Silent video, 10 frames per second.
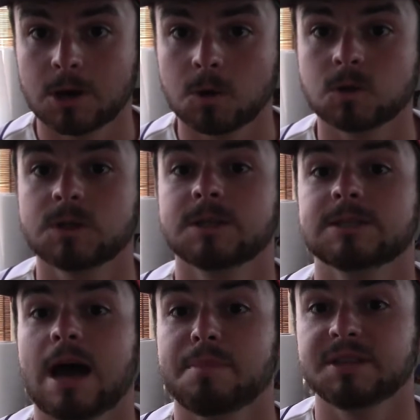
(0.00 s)
go to the
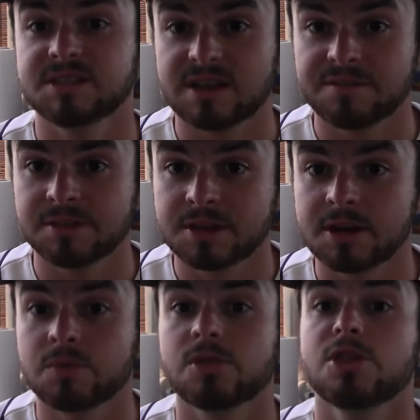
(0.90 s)
top of the seventh
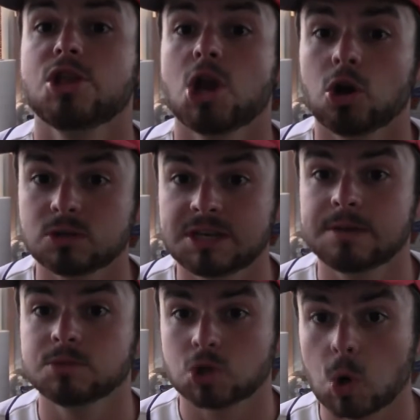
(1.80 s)
inning with no
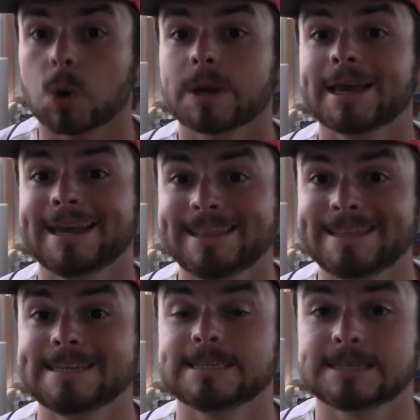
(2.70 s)
team scoring in
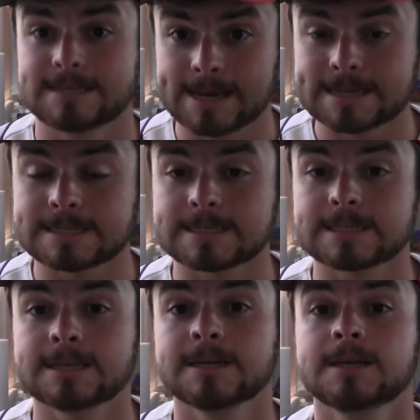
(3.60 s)
the
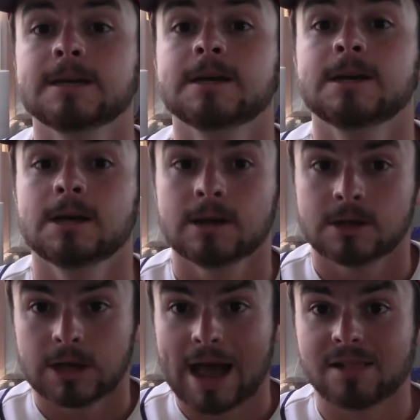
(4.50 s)
sixth.
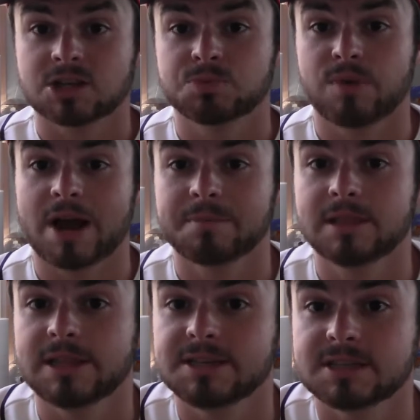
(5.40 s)
Alex
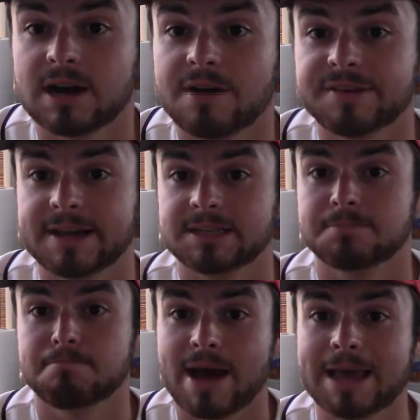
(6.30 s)
Bregman leads it off against
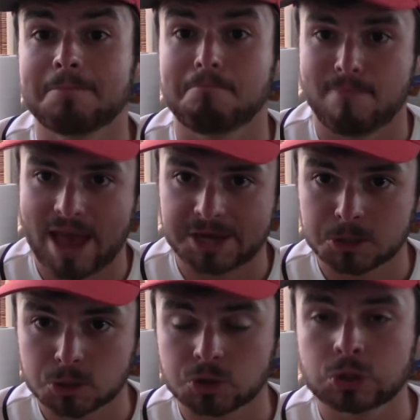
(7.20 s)
Mike
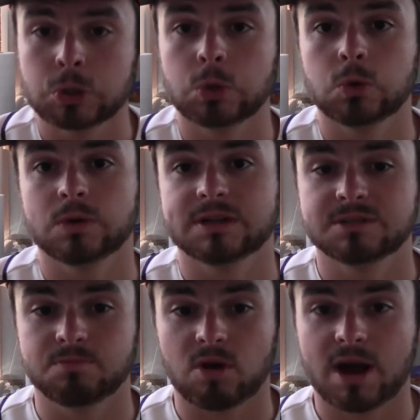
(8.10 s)
Mayers, who
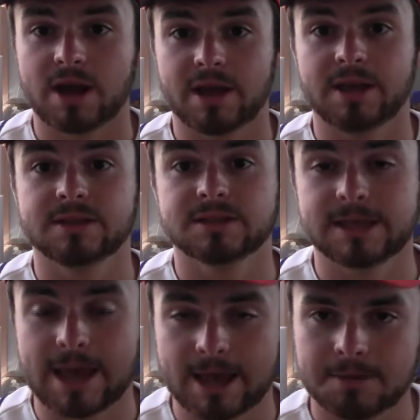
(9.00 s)
is brought into the
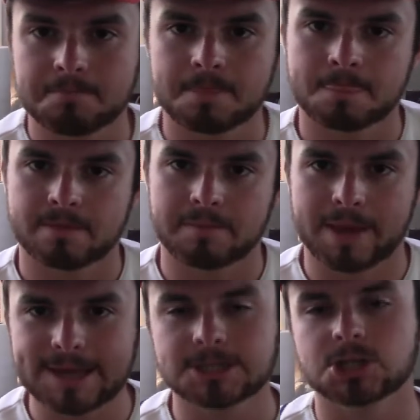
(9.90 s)
game to
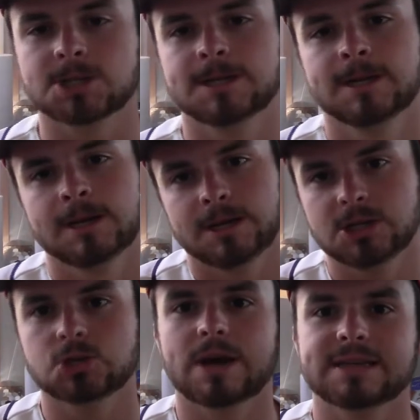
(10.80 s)
pitch. He
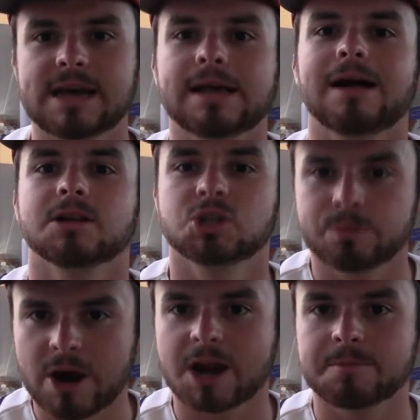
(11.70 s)
strikes out Alex
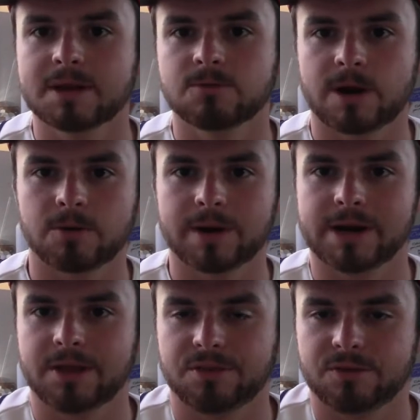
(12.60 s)
Bregman right away
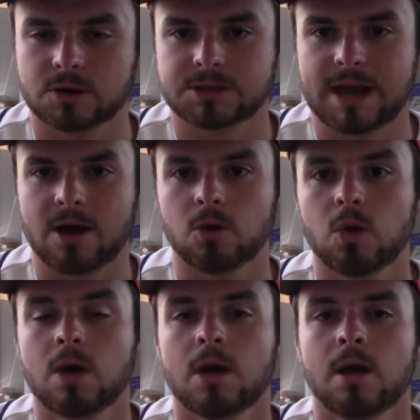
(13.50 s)
to get the first
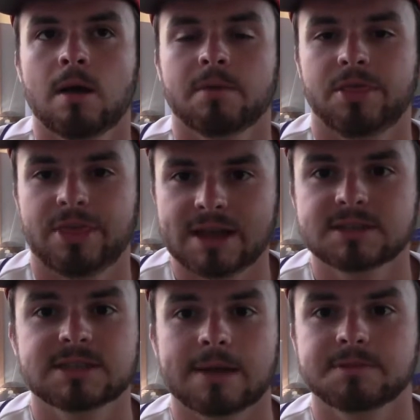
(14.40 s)
out, but then
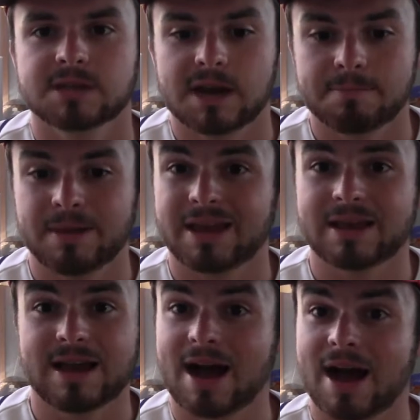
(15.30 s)
steps up a
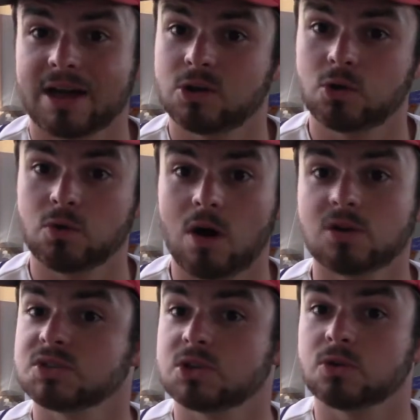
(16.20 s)
guy who
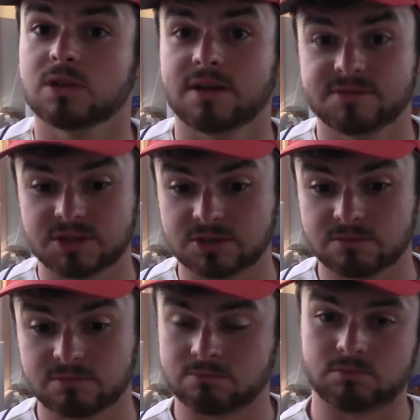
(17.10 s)
also loves to
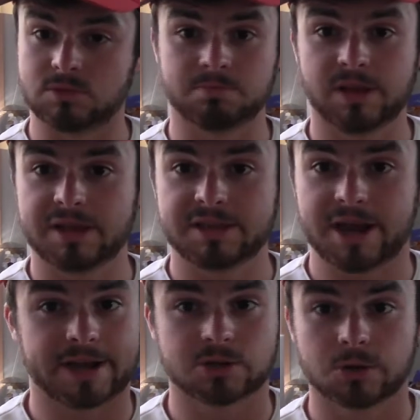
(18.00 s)
play the
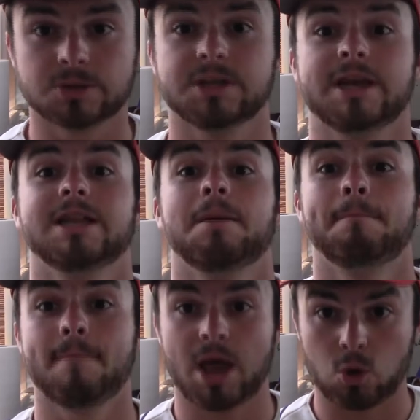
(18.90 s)
Angels in
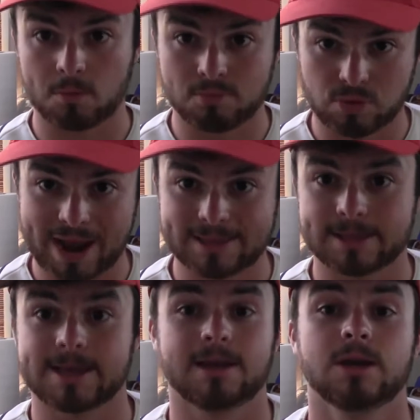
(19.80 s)
Michael
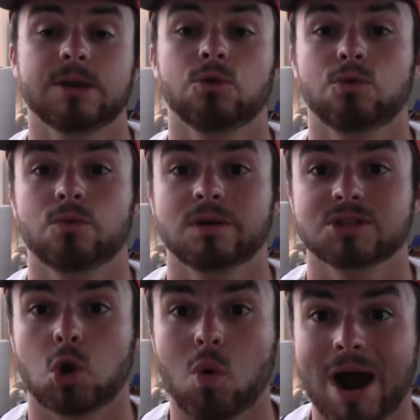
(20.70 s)
Brantley, who was
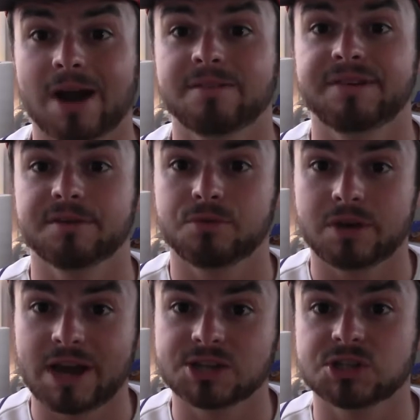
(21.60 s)
acquired via
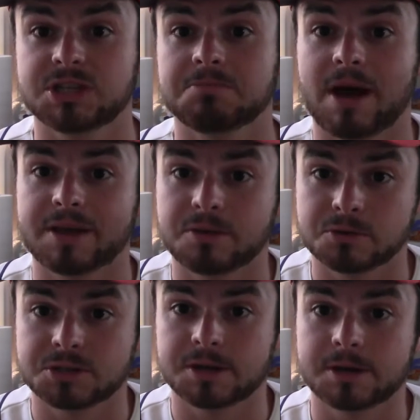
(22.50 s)
free agency by
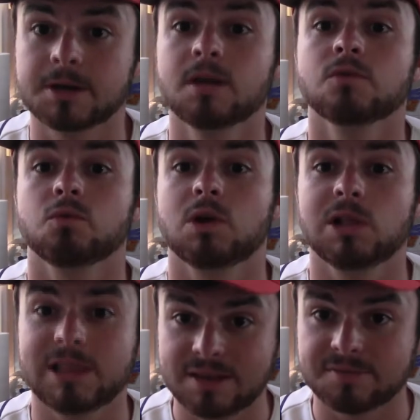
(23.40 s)
Houston from
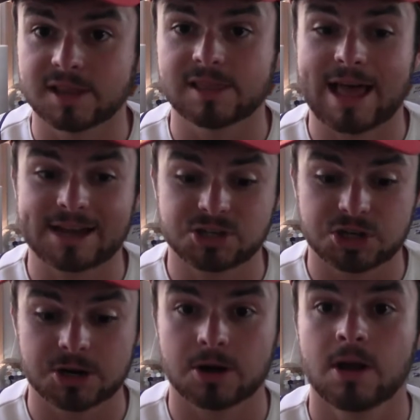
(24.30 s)
Cleveland last
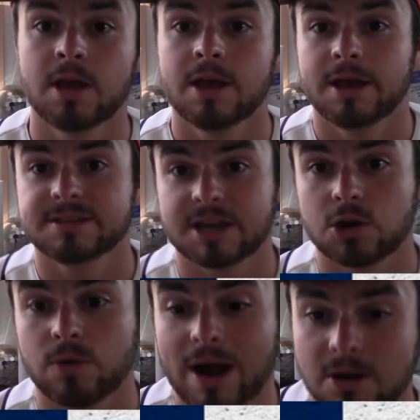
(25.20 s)
year. It's a
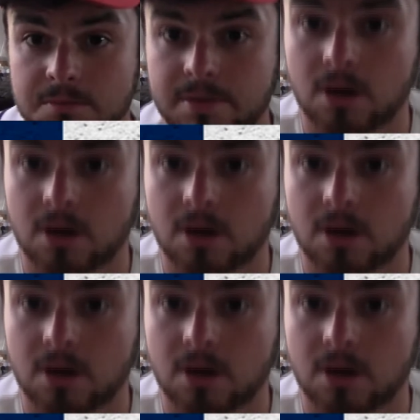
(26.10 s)
ground